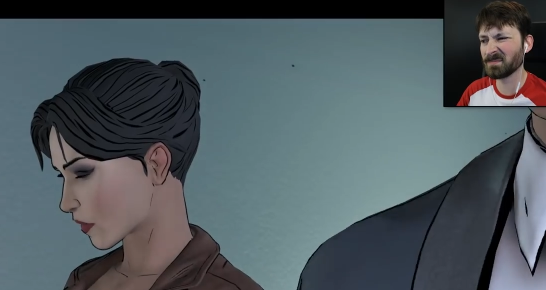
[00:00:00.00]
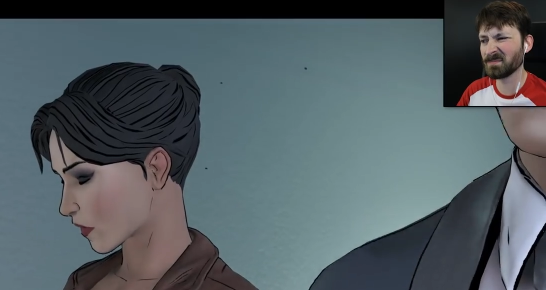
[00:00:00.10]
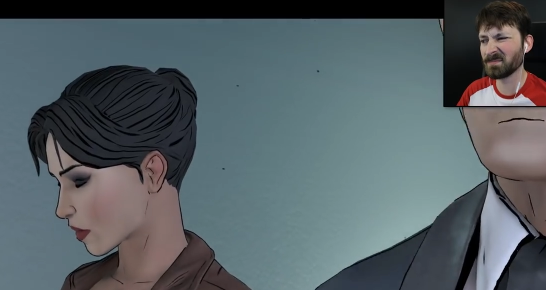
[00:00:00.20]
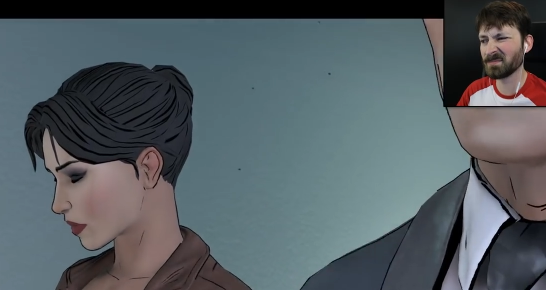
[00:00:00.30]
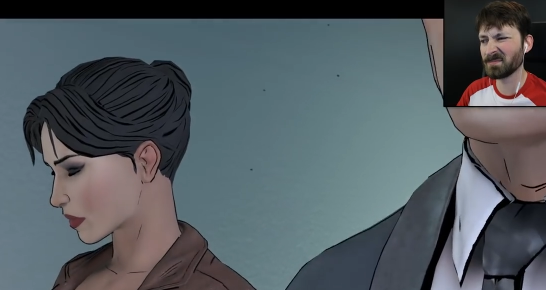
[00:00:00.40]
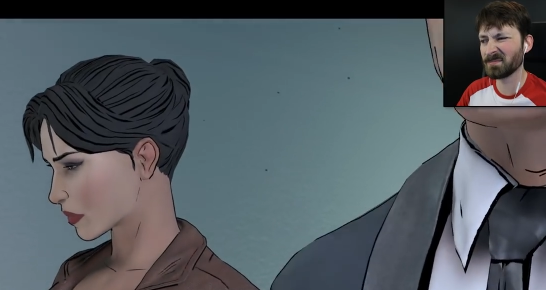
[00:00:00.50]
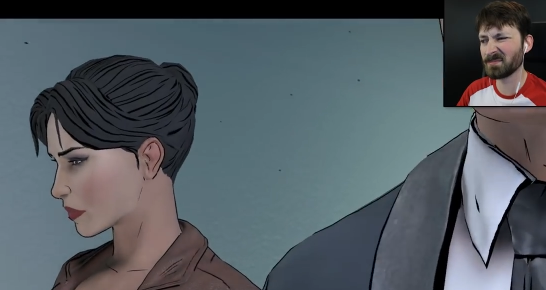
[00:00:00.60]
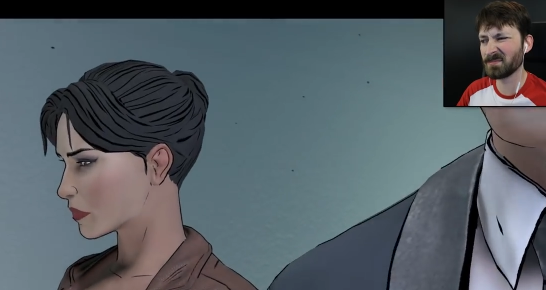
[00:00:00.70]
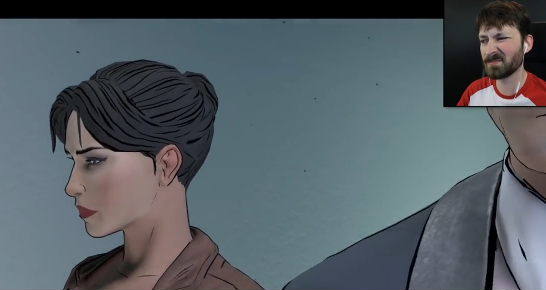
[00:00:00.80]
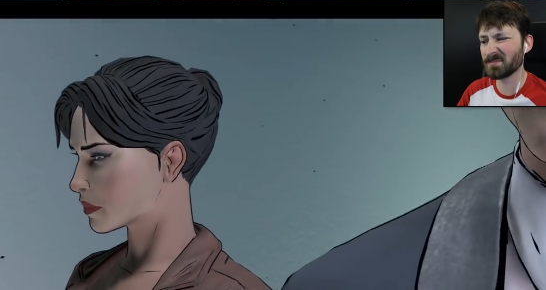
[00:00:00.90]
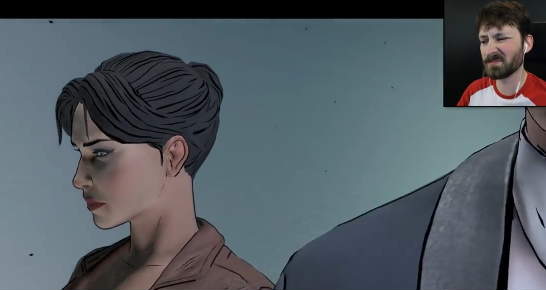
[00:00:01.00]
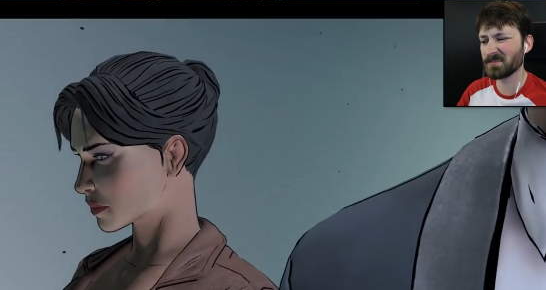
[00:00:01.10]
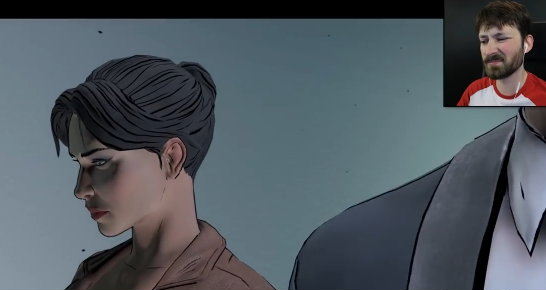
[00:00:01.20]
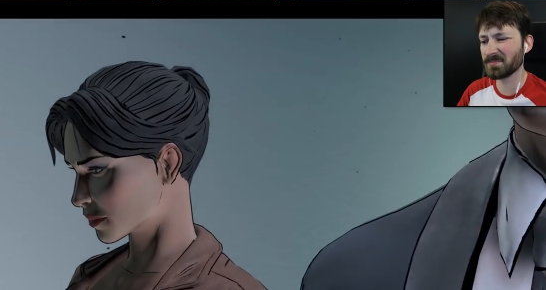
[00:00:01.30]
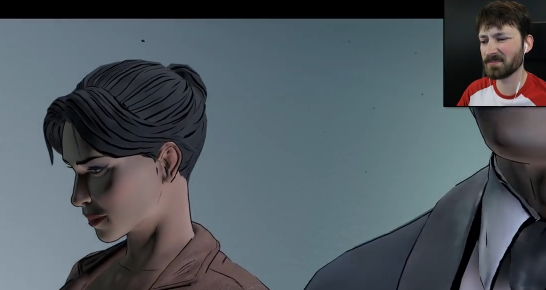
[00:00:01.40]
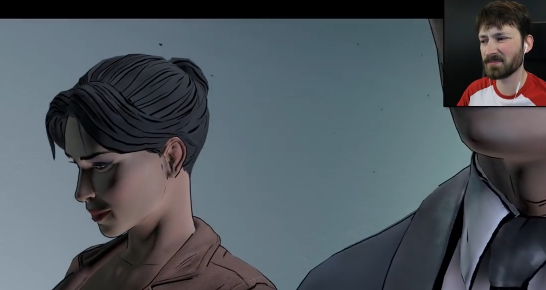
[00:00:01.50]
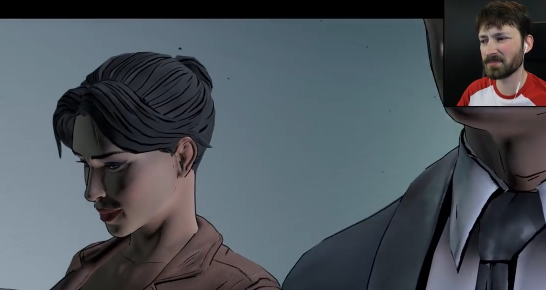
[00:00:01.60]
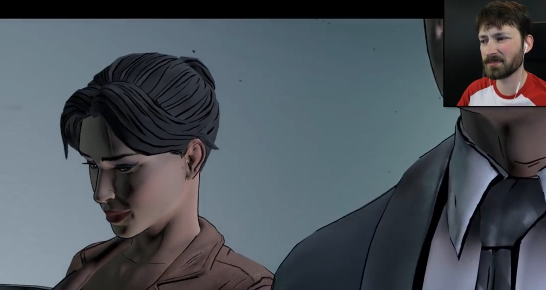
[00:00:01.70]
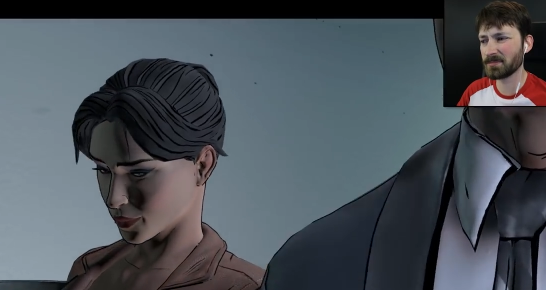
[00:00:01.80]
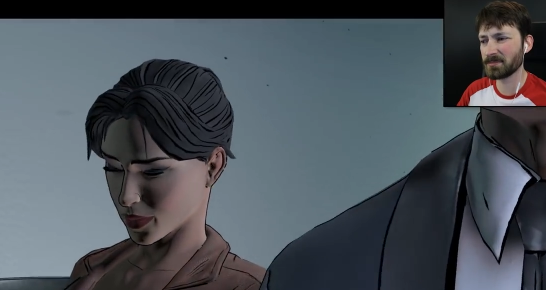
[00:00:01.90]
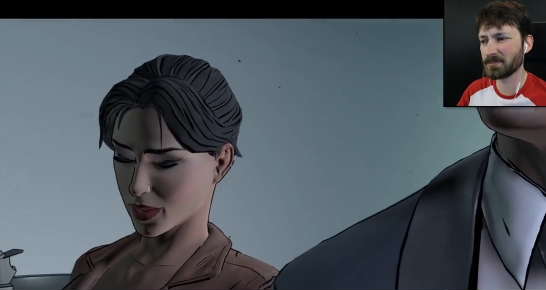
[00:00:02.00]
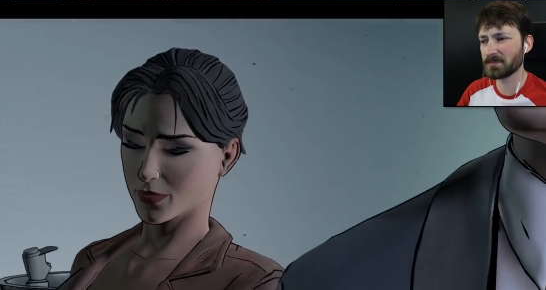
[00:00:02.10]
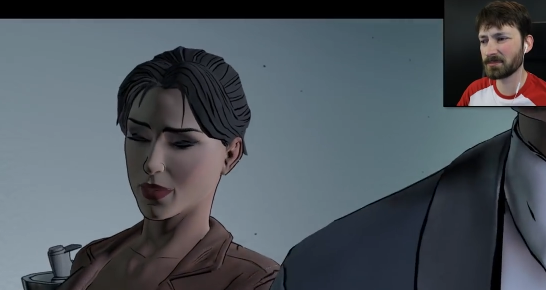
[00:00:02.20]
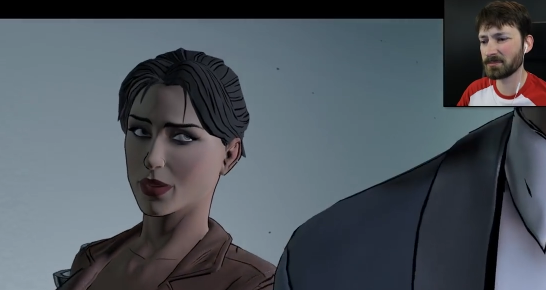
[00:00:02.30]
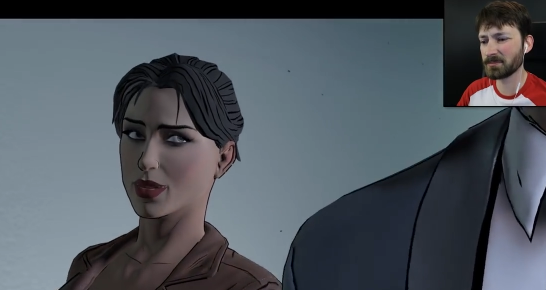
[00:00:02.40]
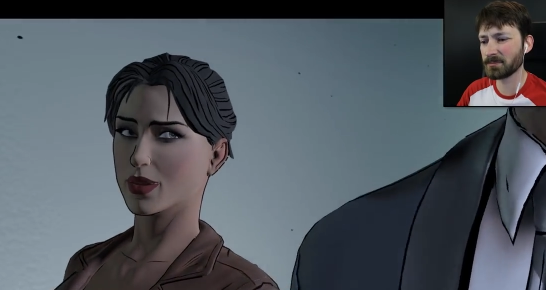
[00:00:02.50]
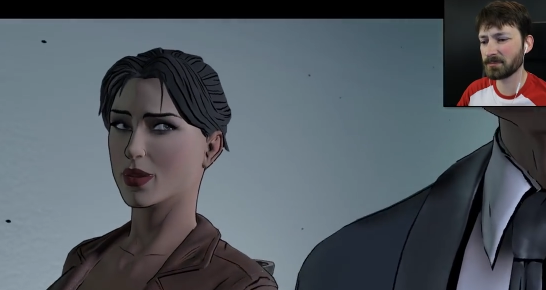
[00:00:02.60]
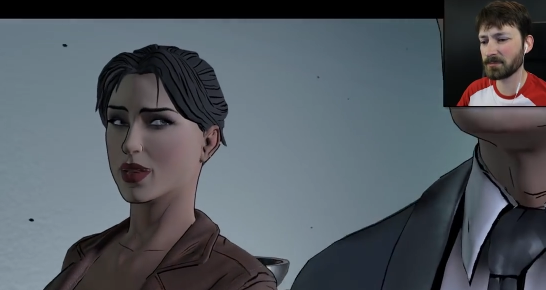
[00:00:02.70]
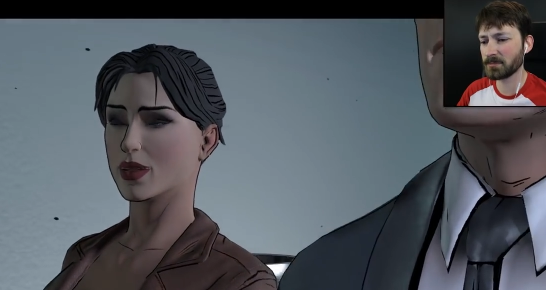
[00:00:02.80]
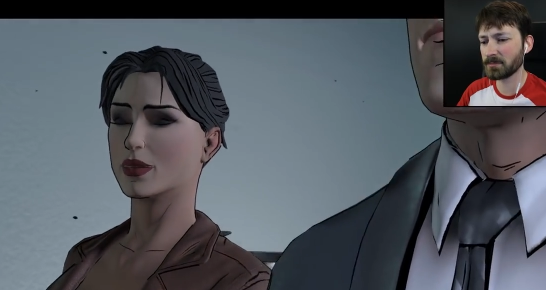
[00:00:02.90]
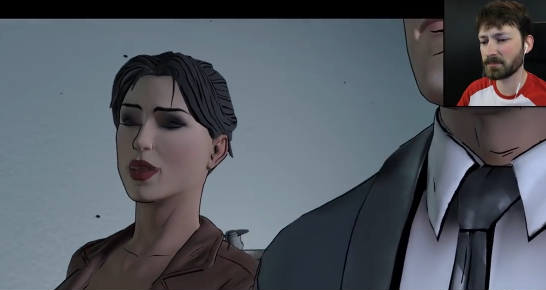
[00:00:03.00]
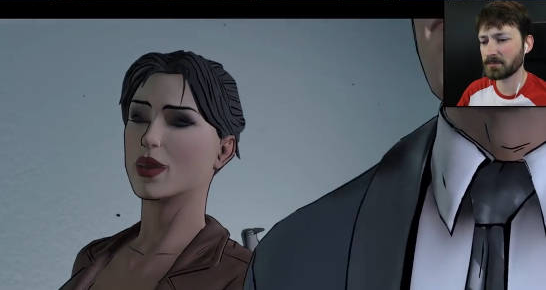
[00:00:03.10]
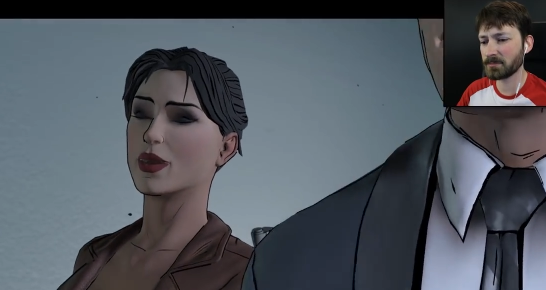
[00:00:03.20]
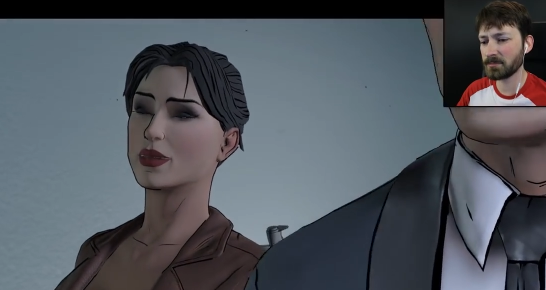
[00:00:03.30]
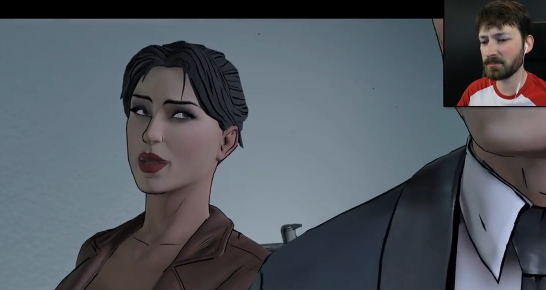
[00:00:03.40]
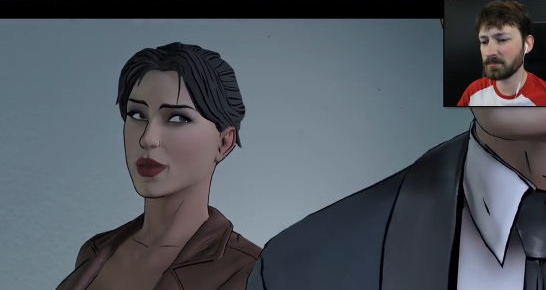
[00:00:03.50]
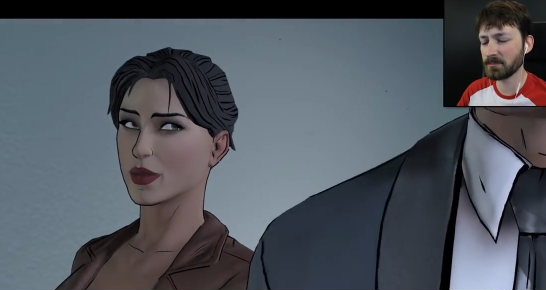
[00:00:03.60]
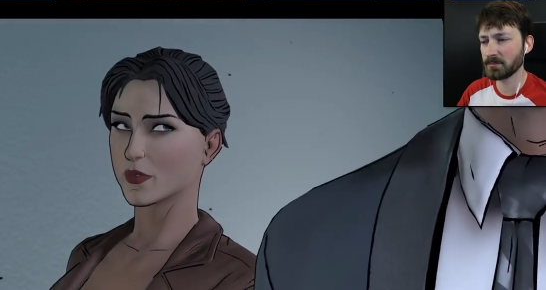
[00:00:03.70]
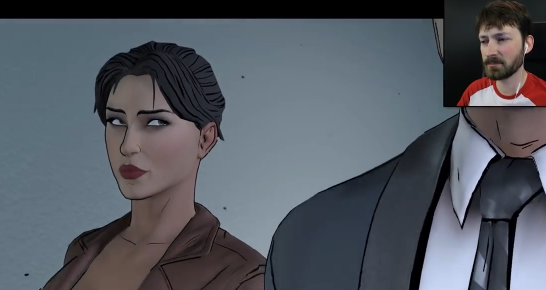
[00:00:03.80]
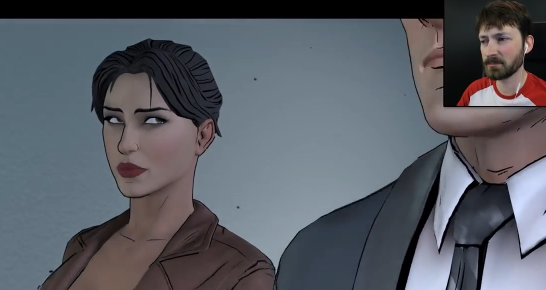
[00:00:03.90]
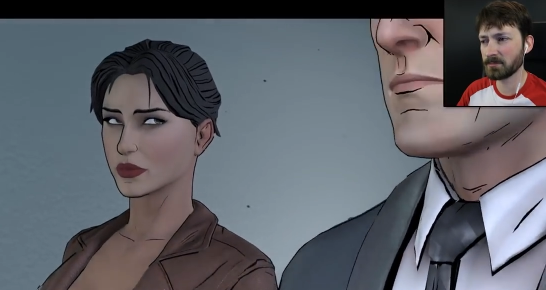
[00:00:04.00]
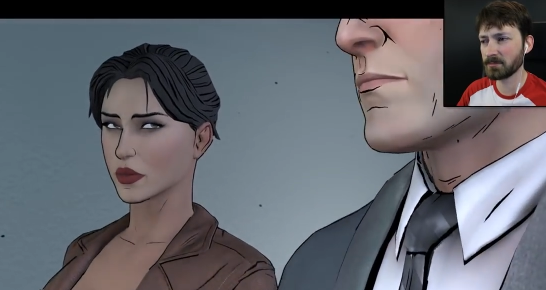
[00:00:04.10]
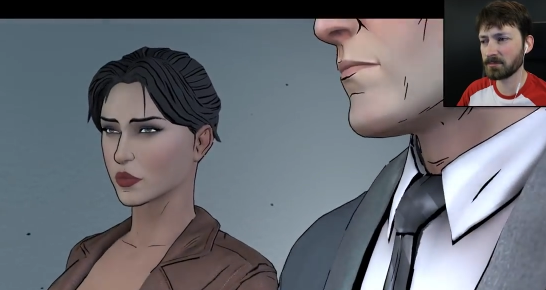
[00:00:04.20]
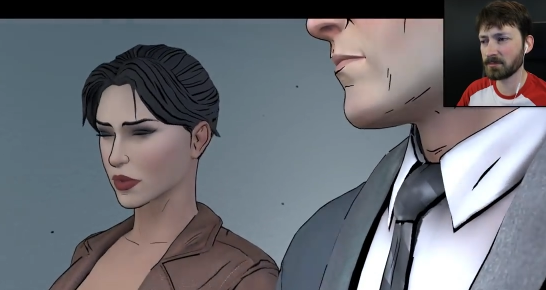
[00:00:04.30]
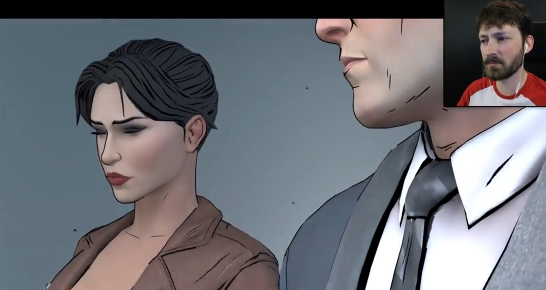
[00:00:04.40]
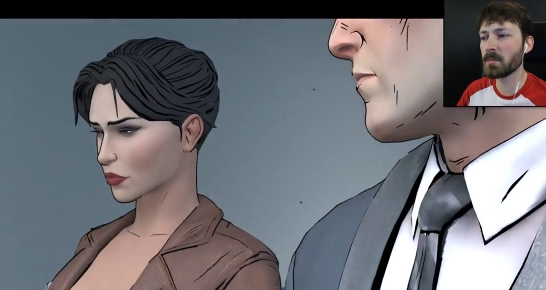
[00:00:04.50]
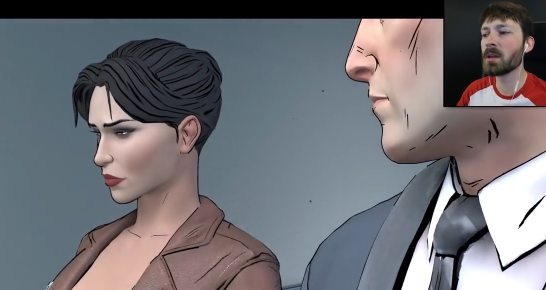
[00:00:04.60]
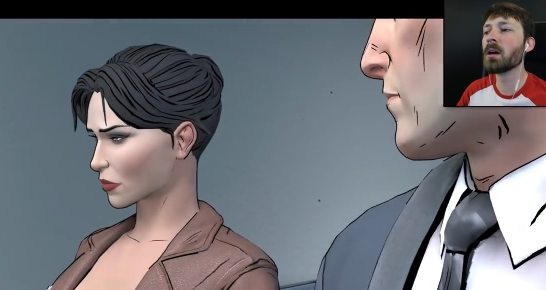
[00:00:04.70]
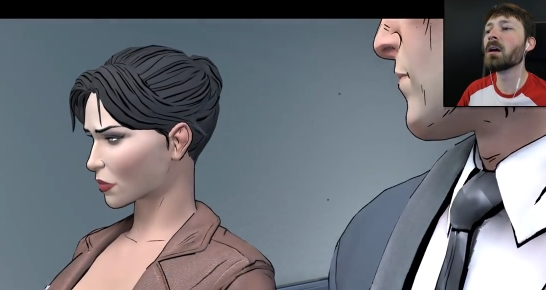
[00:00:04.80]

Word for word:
Speaker 1: default. He's probably pissed he didn't get his landslide fair and square.